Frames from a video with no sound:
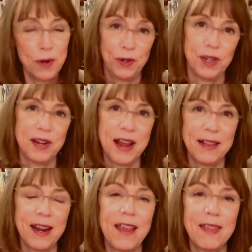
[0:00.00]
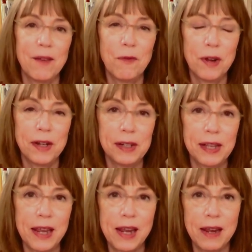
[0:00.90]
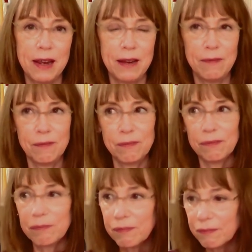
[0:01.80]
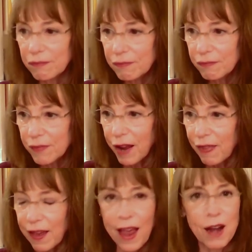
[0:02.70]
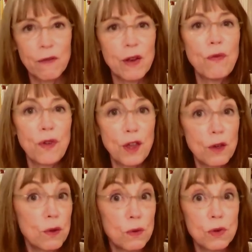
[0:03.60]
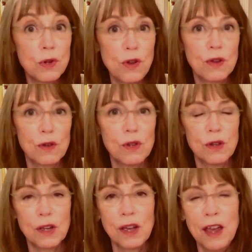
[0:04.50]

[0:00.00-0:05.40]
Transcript: personality that really I think kind of infused Young Suk.